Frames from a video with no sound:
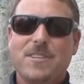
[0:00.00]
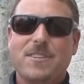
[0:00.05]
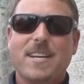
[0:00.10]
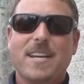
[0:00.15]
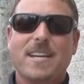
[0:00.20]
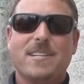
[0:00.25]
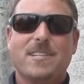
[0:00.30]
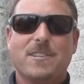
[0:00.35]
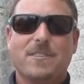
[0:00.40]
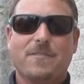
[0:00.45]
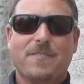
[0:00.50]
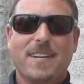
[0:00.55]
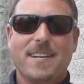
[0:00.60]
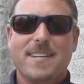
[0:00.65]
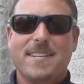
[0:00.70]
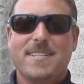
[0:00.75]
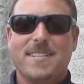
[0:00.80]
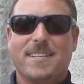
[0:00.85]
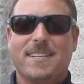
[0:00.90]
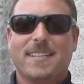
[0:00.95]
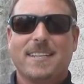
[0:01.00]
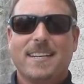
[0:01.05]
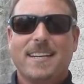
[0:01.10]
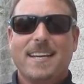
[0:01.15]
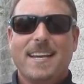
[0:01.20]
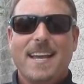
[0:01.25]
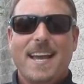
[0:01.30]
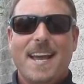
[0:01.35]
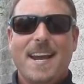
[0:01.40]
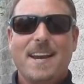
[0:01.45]
you catch your fish?" And
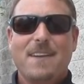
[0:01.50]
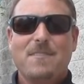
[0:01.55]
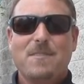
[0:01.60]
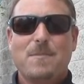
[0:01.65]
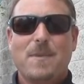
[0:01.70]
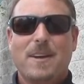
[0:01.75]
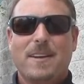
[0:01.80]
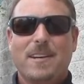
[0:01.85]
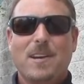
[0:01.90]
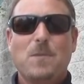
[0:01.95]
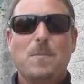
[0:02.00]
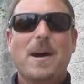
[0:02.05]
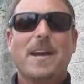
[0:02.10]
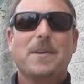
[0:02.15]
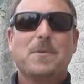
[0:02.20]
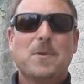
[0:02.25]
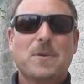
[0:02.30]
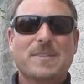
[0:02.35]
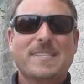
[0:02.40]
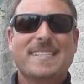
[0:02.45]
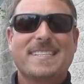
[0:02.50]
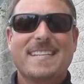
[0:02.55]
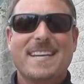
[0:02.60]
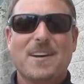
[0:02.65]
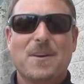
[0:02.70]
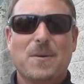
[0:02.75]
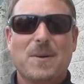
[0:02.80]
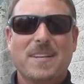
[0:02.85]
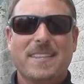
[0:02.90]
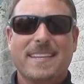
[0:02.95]
everybody, nobody wants to
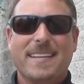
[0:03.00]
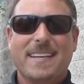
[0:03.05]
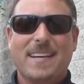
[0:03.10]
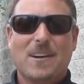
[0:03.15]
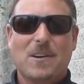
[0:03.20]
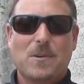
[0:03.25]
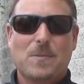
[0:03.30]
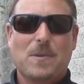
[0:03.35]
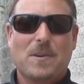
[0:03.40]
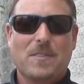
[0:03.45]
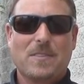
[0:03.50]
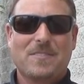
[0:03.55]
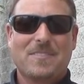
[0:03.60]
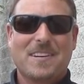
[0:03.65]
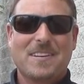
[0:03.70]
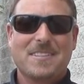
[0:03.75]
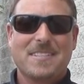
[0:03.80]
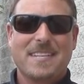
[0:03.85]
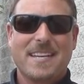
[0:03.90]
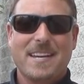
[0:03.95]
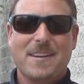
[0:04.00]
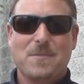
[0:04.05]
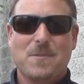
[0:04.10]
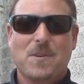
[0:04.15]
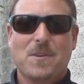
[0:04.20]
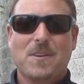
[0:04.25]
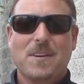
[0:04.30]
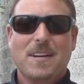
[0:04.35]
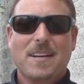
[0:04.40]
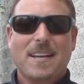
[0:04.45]
tell what they caught them on the first day.
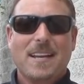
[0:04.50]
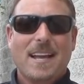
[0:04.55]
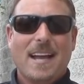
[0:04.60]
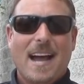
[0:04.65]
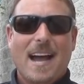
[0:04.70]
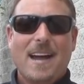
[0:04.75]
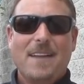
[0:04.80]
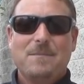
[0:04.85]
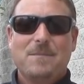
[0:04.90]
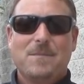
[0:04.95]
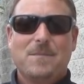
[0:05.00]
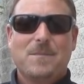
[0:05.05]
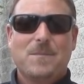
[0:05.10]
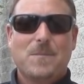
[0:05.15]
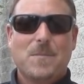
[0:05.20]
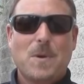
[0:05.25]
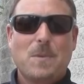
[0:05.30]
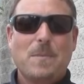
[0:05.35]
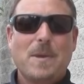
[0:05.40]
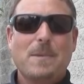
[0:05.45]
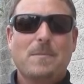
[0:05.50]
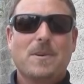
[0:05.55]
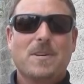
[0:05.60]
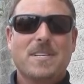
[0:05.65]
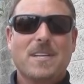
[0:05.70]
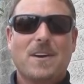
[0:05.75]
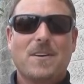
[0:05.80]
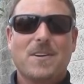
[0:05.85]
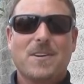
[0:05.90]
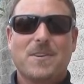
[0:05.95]
Well, I
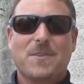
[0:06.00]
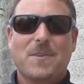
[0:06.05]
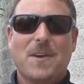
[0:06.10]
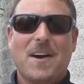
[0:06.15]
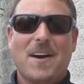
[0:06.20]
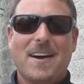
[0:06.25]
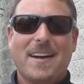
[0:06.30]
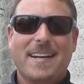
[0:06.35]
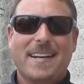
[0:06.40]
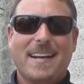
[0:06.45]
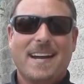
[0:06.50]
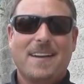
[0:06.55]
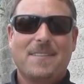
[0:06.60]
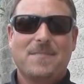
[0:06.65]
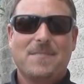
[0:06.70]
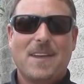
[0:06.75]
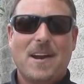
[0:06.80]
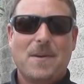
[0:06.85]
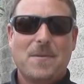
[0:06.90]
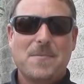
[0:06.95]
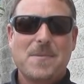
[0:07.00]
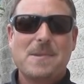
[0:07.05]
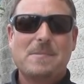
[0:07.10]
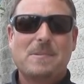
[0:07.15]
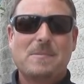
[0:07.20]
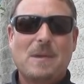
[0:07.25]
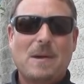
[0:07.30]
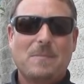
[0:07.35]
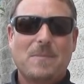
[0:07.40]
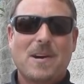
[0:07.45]
remembered talking to Ron, and I
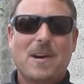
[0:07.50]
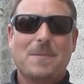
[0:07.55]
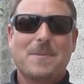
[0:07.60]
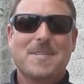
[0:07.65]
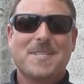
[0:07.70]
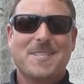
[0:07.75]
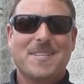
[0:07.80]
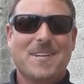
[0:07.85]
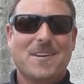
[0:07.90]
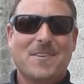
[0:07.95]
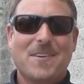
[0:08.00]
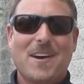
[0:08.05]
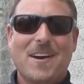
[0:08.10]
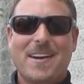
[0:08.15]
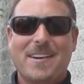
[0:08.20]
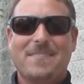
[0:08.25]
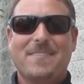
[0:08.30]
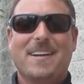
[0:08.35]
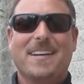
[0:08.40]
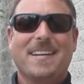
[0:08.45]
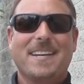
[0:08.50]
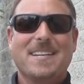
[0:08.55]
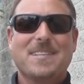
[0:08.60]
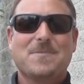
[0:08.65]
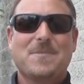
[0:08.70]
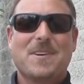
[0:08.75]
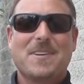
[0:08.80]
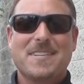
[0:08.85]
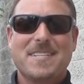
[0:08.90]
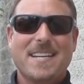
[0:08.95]
remembered my promise. You know, Ron, if I catch
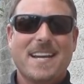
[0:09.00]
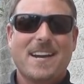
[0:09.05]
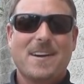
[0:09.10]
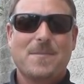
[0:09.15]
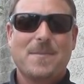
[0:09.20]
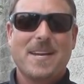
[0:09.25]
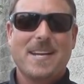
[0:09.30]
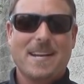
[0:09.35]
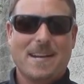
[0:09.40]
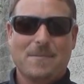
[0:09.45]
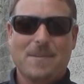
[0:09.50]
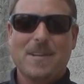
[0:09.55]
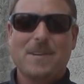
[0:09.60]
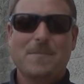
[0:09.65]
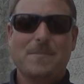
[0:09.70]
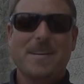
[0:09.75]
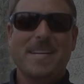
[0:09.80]
them on a chatterbait, I'm going to